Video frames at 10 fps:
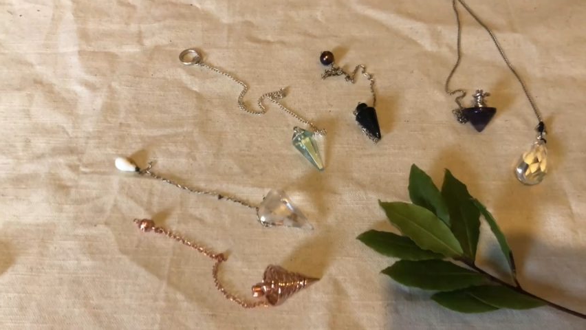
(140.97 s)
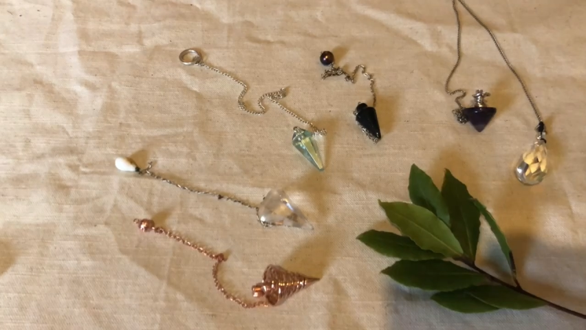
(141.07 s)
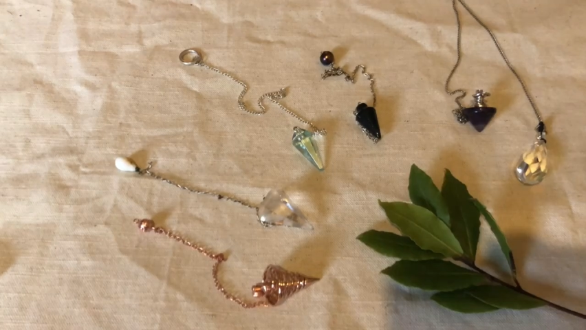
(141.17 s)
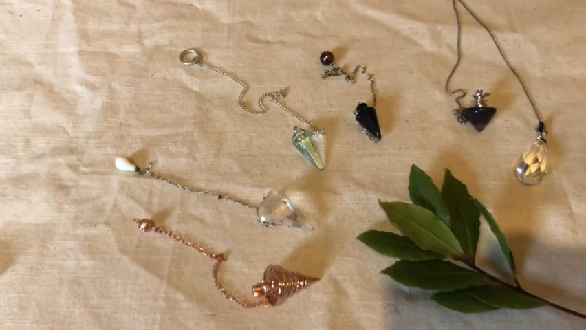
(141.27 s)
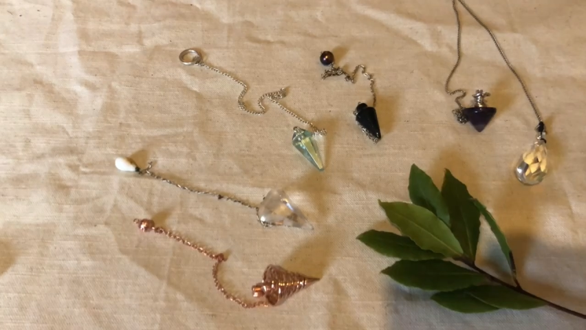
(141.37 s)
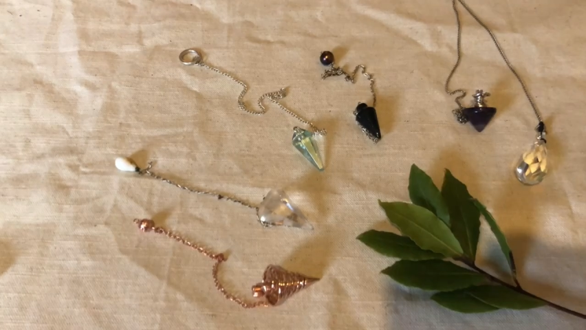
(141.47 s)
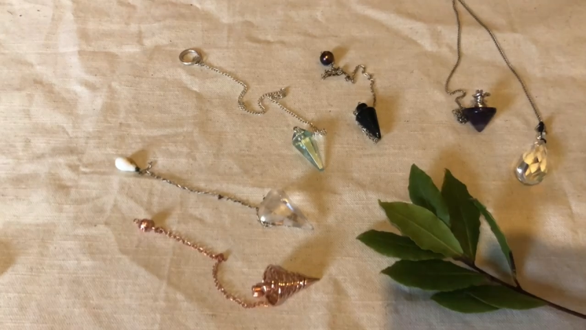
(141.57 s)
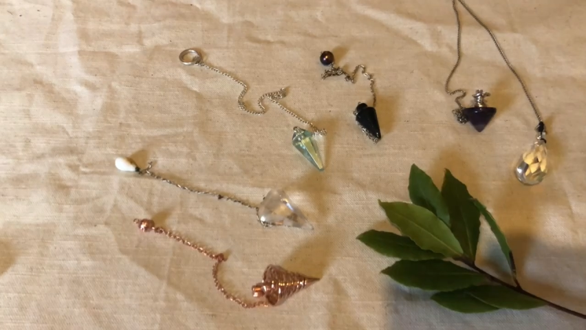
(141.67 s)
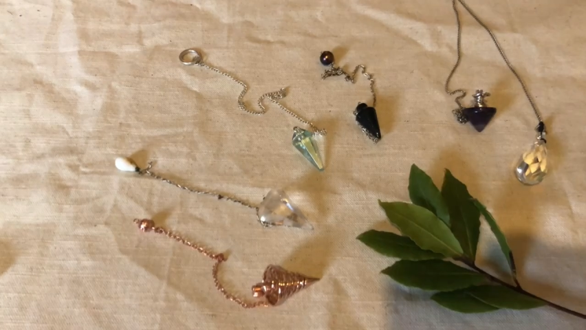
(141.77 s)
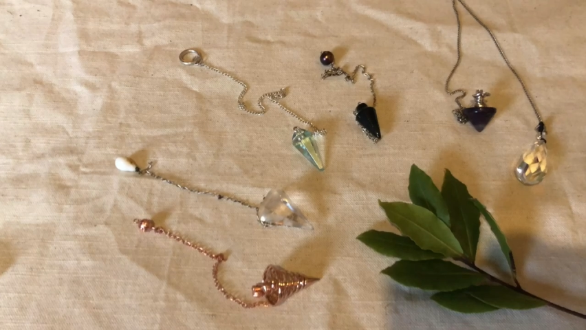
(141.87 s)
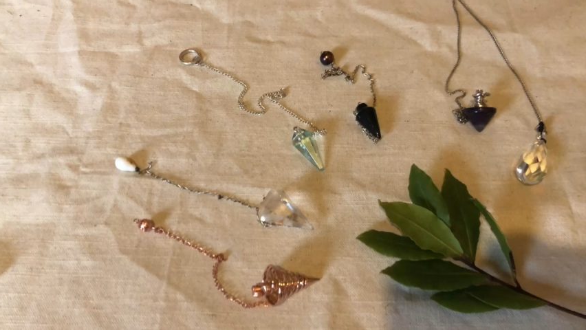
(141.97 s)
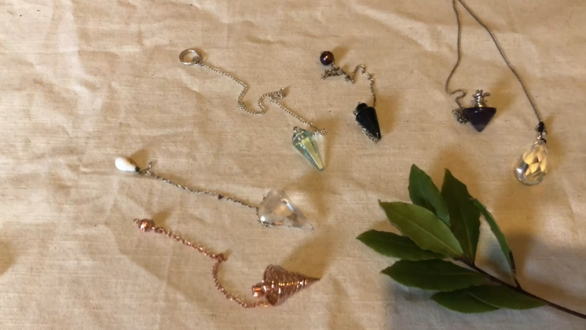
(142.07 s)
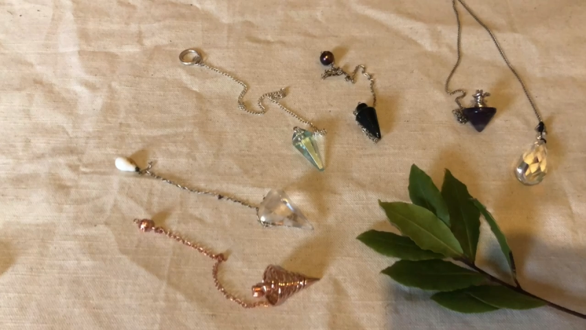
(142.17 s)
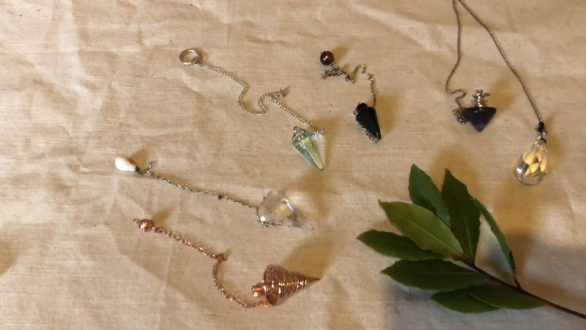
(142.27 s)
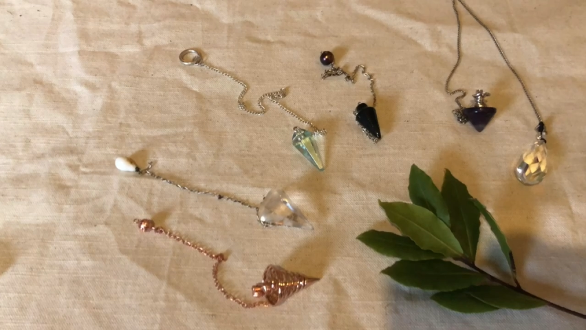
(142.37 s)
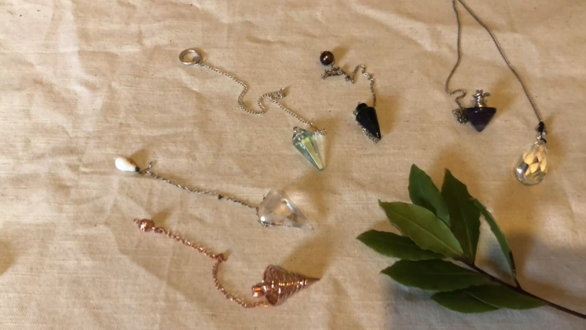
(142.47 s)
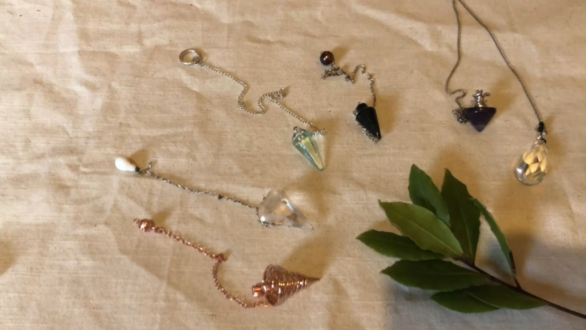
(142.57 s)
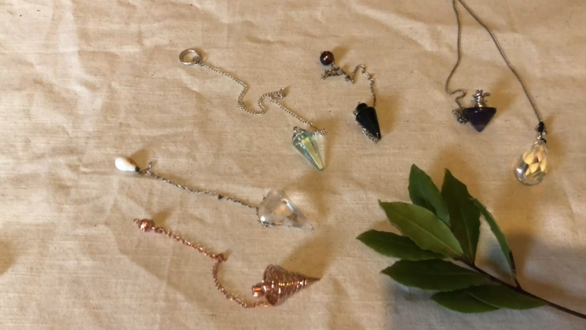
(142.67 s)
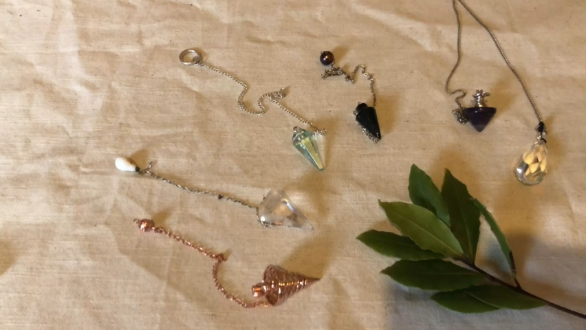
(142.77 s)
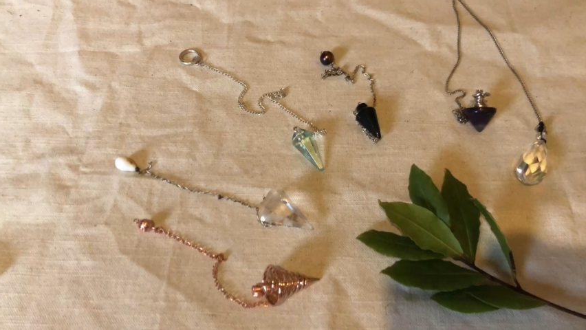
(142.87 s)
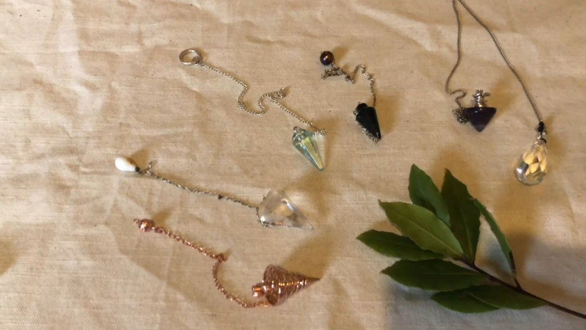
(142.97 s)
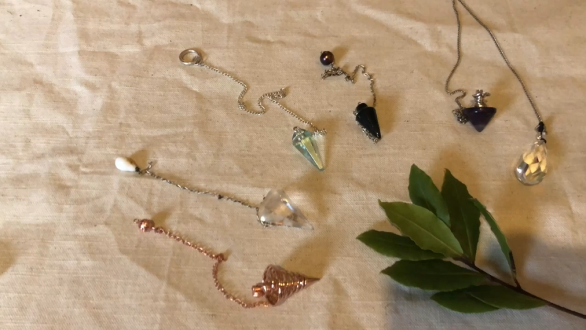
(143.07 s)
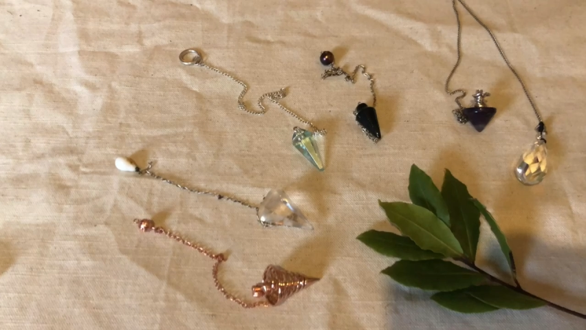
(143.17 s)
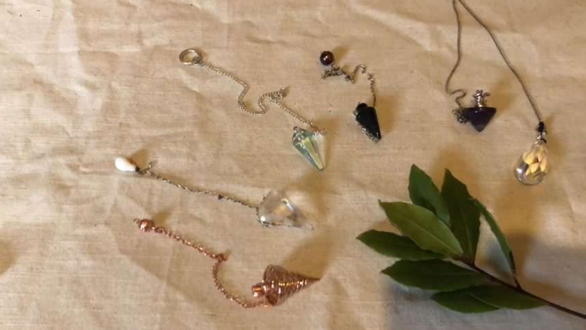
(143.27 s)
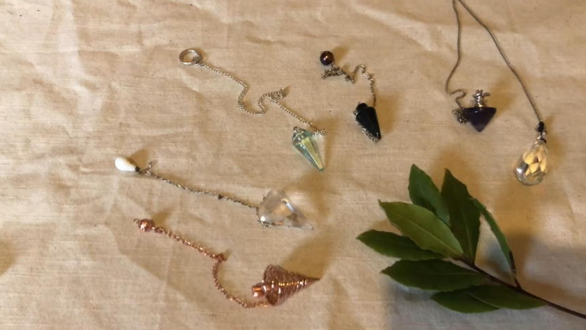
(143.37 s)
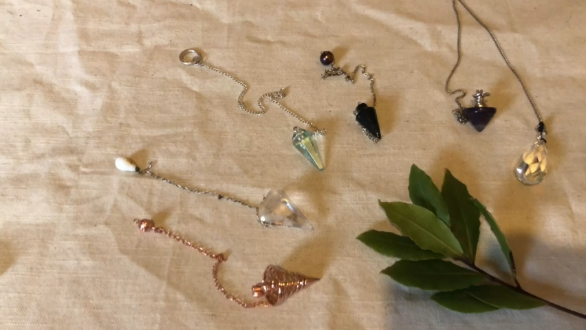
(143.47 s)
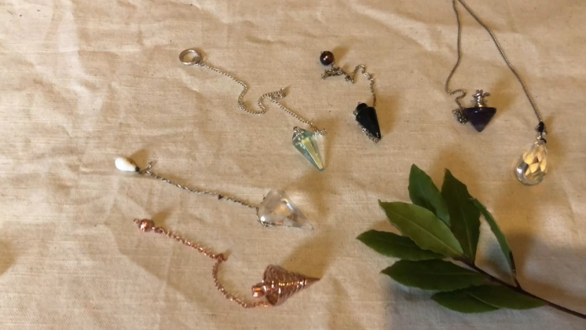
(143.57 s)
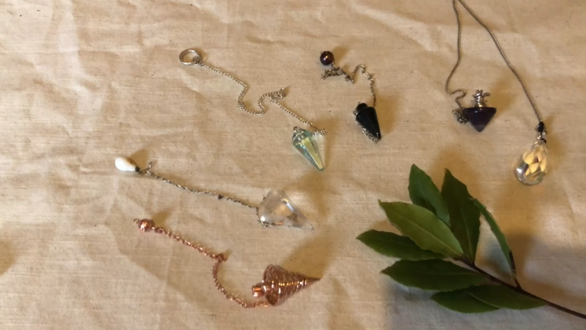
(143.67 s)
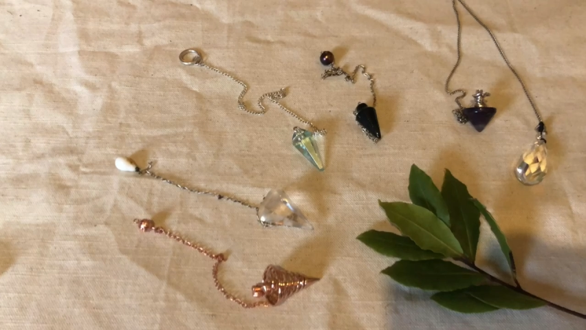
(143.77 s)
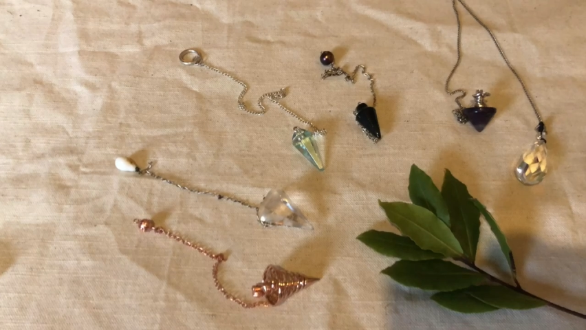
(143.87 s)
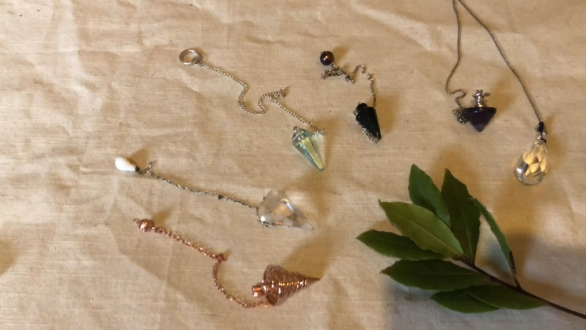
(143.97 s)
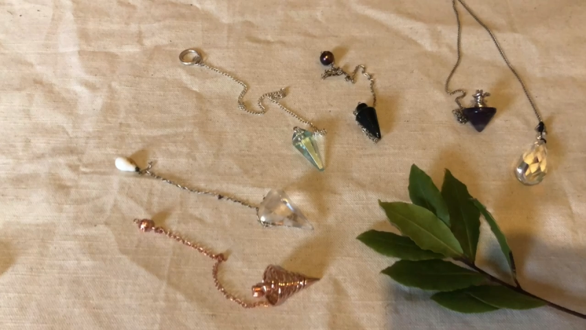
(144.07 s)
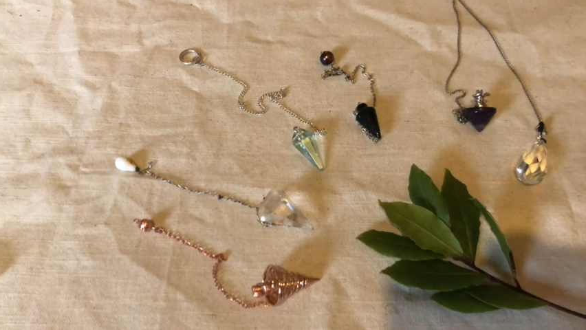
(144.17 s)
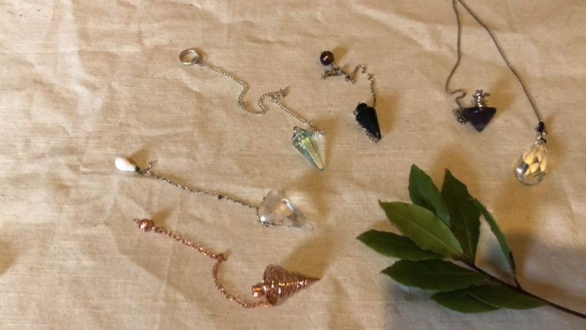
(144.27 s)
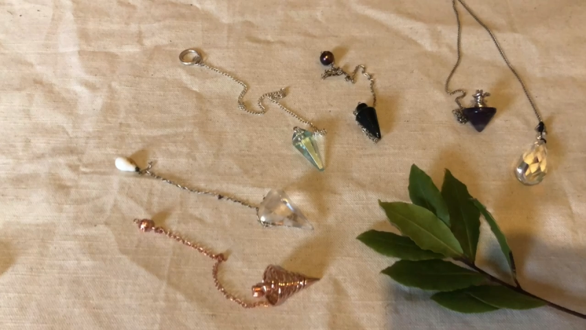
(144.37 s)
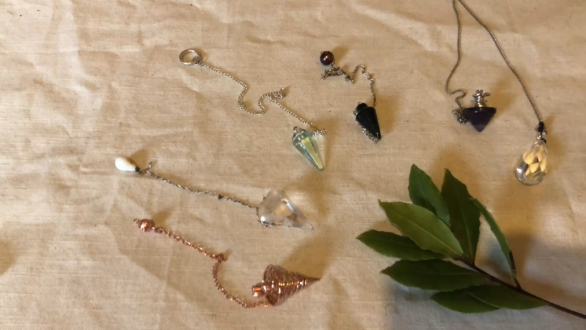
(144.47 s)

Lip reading: Nobody's mouth can be seen.